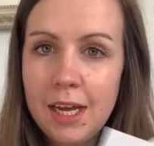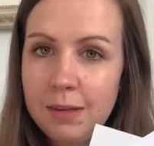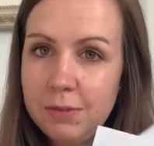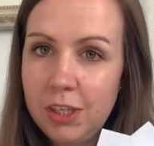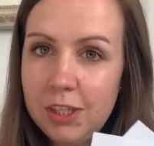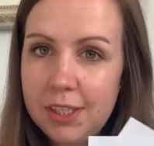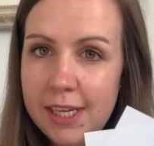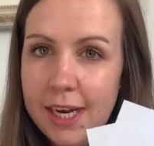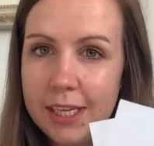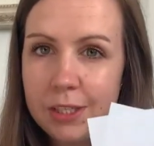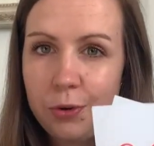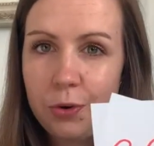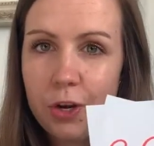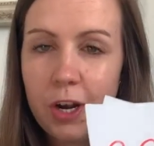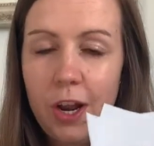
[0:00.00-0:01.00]
Just a
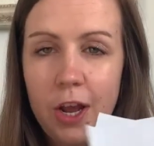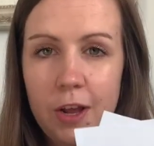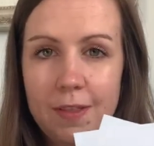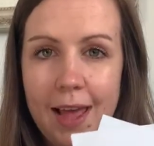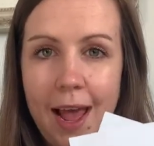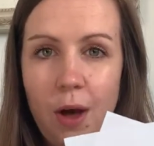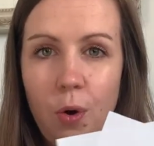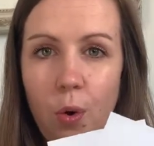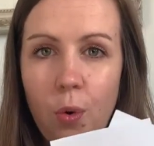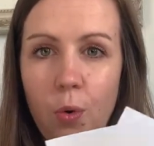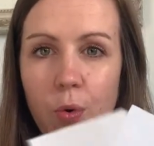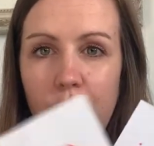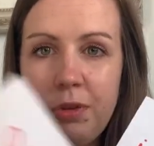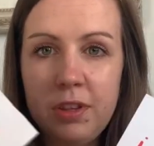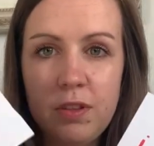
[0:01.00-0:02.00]
little clue that
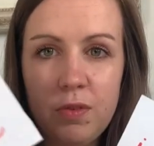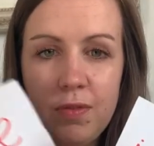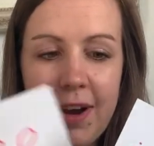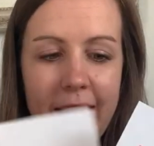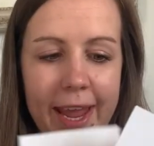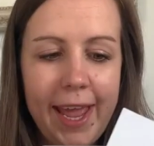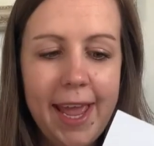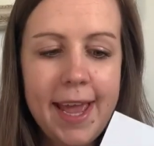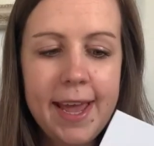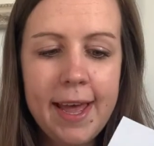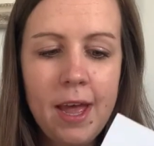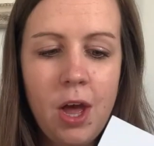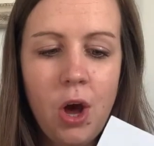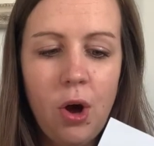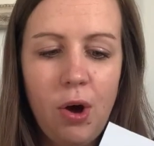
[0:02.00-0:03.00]
all three
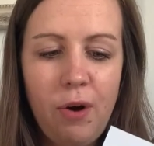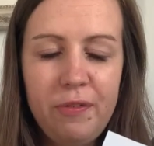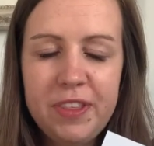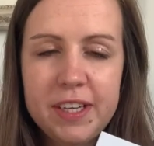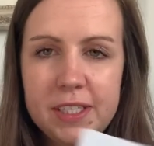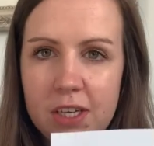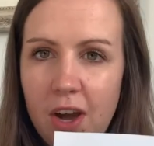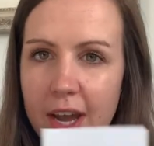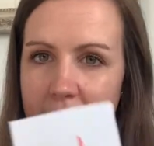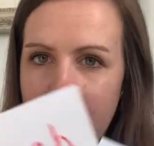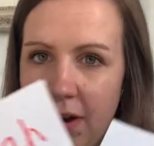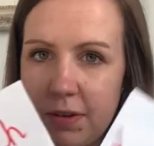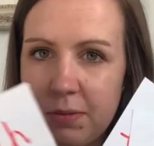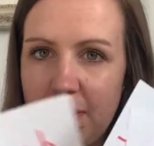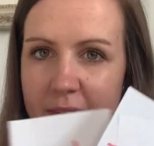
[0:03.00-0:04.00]
of the
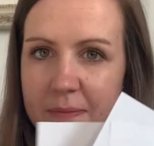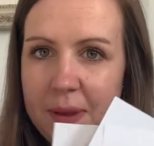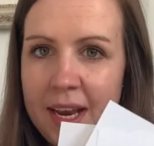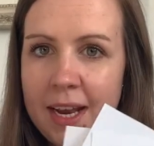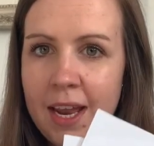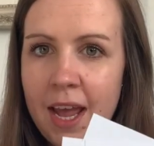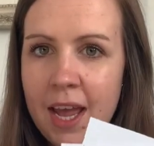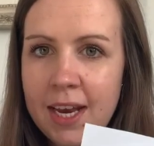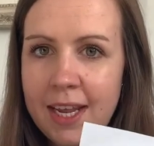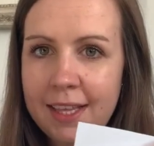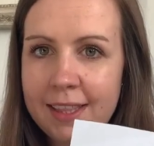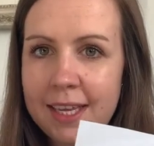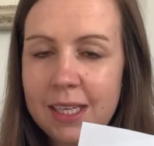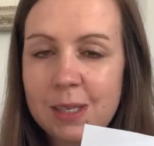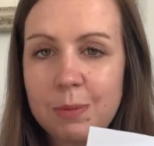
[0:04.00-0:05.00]
digraphs we've been learning
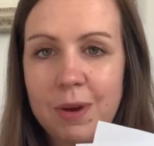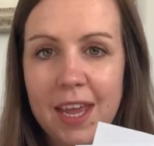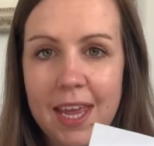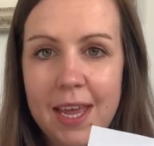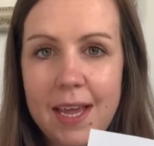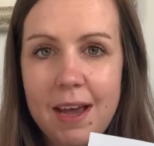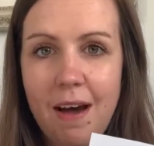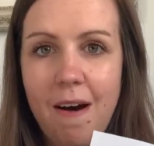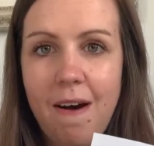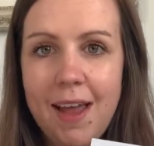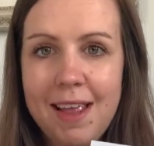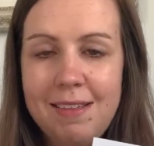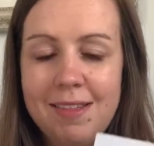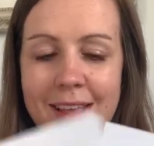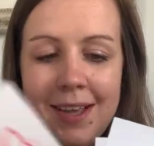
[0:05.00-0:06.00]
this week are
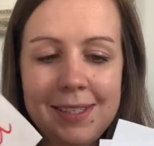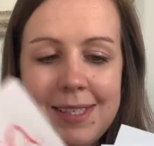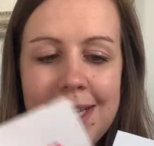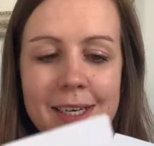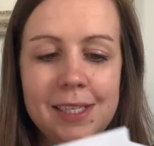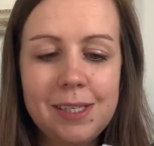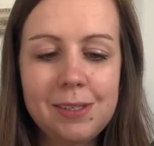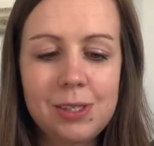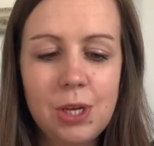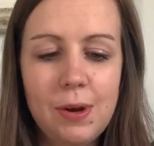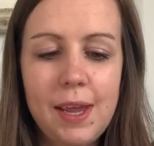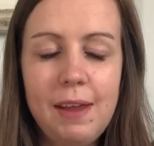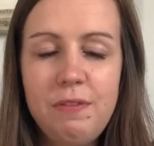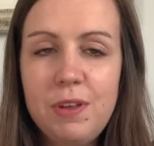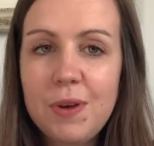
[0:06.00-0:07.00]
in that sentence. So
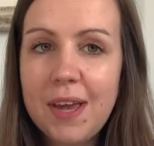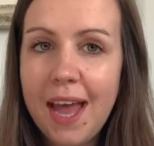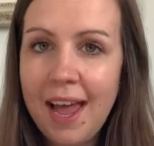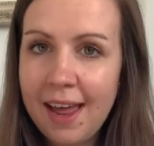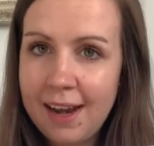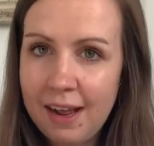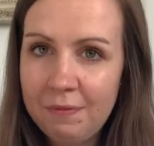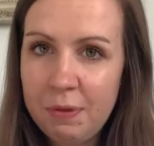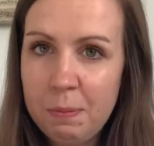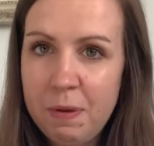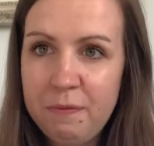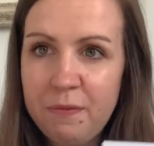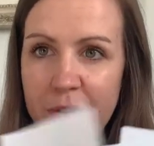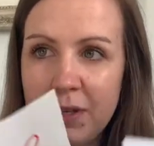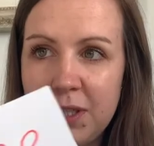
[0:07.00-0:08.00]
if you can have them
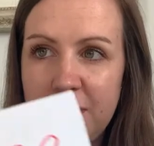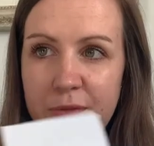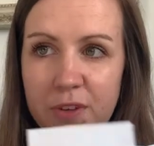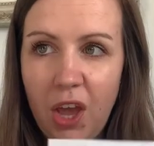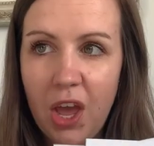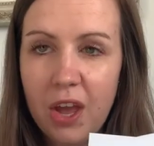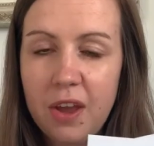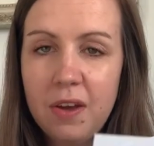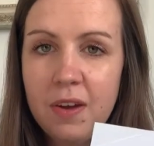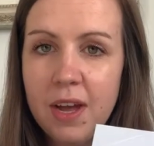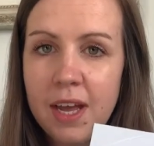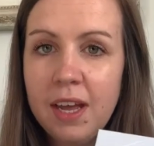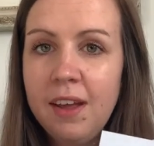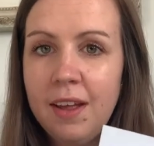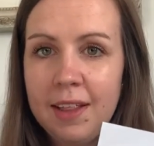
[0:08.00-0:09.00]
in front of you,
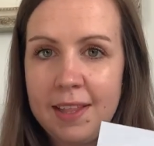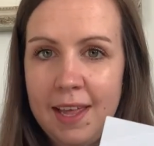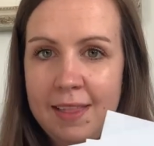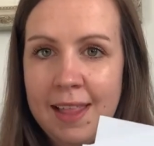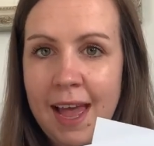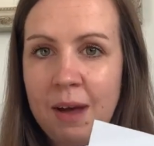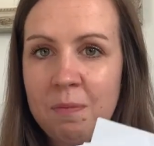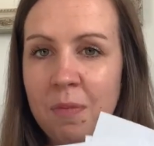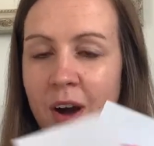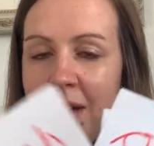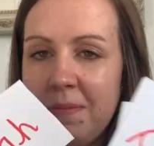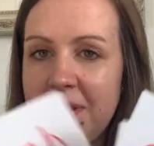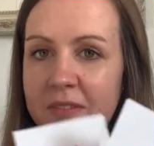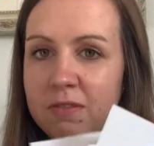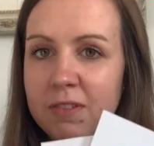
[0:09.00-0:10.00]
then that
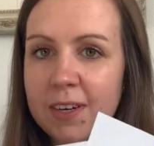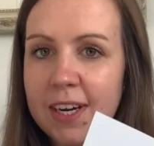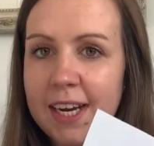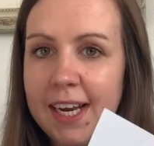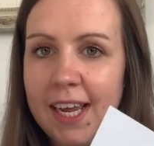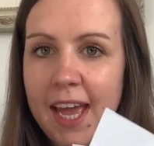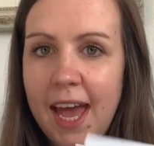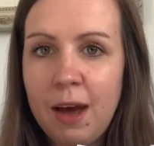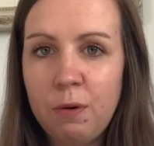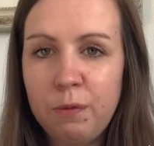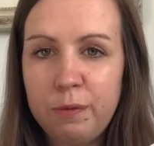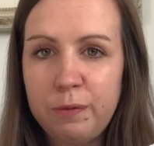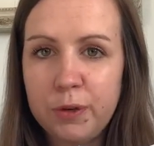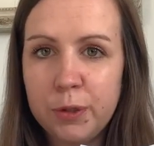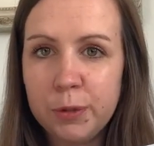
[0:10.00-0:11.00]
might be really
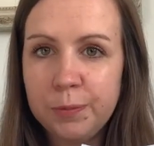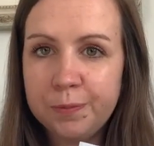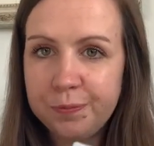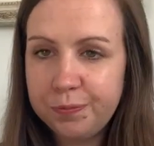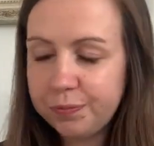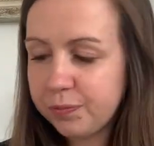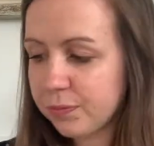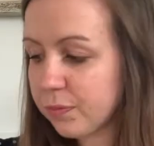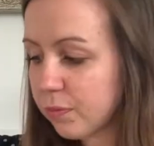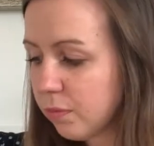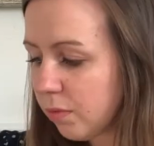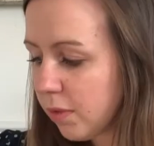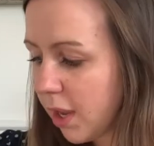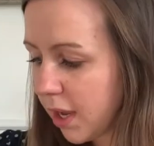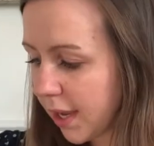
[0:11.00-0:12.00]
helpful.
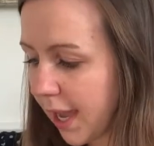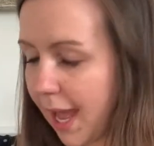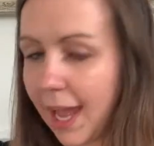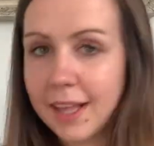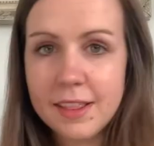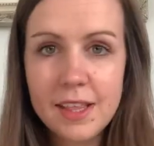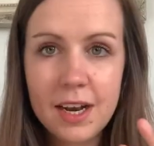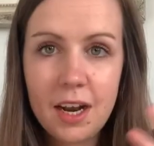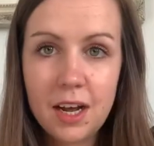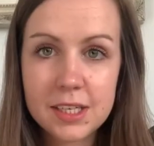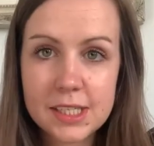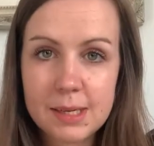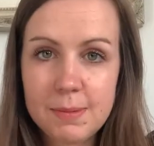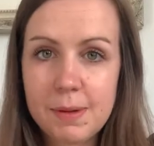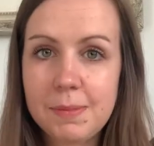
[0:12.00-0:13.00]
Okay, the
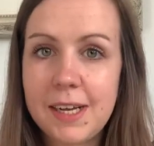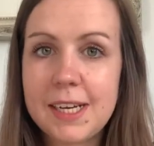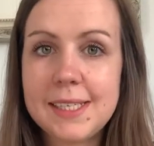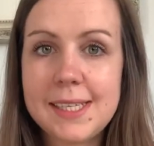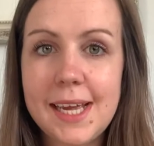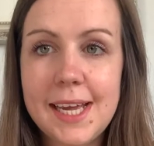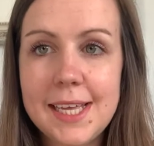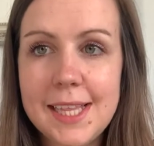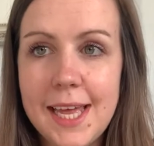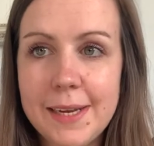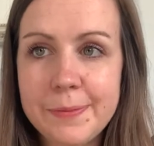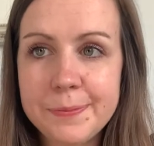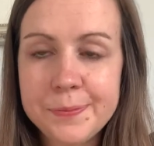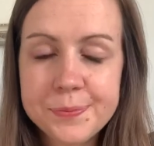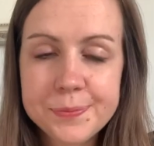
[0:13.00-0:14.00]
last time I'm going to say it then.